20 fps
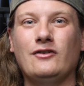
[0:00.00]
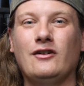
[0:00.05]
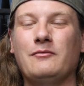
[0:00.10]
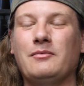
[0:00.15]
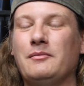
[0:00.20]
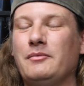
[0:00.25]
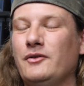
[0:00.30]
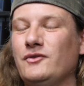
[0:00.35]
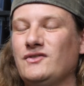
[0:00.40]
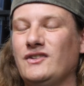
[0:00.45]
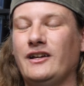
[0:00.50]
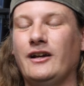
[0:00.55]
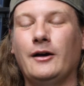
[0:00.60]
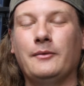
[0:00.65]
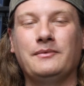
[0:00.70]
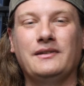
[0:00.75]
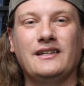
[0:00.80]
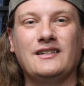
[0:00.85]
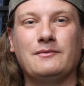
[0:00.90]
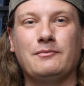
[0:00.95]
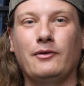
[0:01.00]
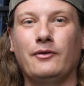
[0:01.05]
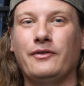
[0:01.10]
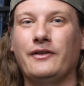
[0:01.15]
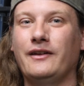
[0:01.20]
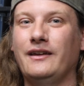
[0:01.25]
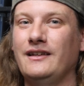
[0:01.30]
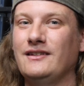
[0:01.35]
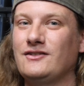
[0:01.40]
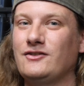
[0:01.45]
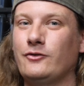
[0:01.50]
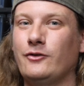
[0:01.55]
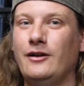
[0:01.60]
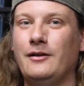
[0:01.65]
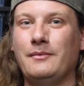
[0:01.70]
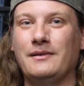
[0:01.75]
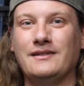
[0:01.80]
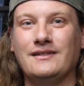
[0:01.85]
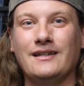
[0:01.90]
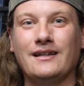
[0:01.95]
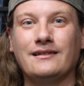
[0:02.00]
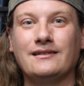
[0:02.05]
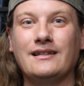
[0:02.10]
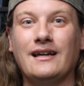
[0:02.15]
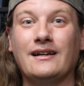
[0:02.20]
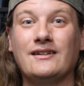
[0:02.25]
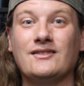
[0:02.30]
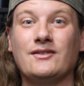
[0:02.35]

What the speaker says: I've been posting updates both on Instagram and TikTok,